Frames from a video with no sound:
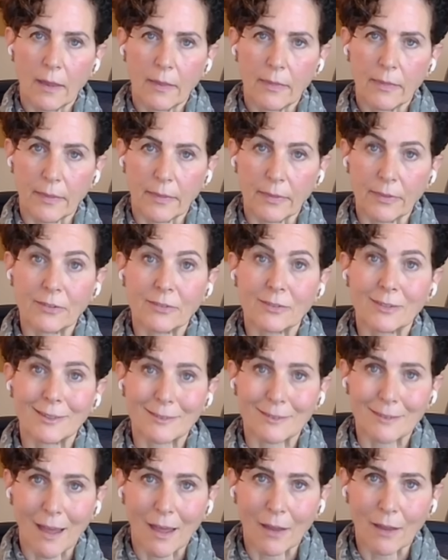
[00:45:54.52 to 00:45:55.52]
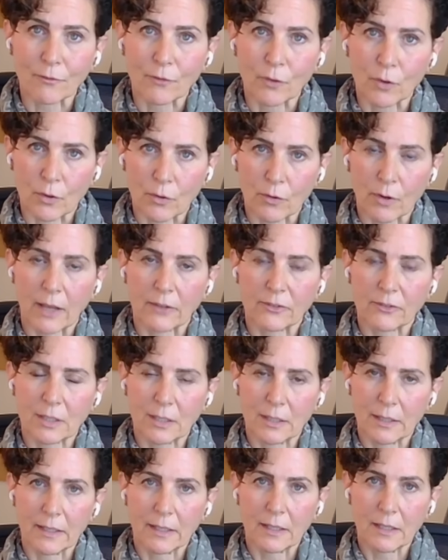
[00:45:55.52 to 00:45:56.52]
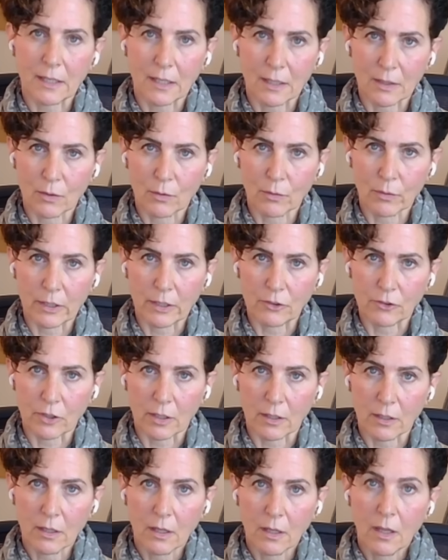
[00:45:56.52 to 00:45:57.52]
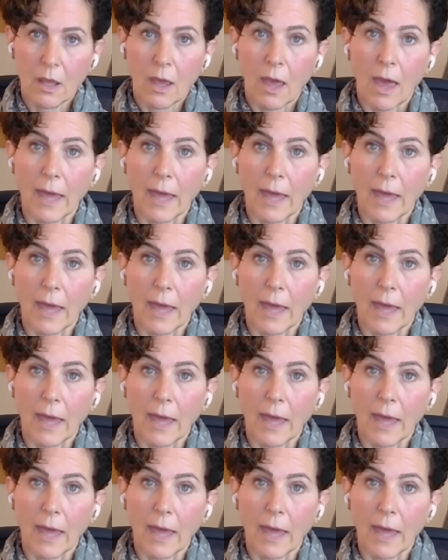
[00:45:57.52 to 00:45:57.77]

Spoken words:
that this does not further escalate in the region.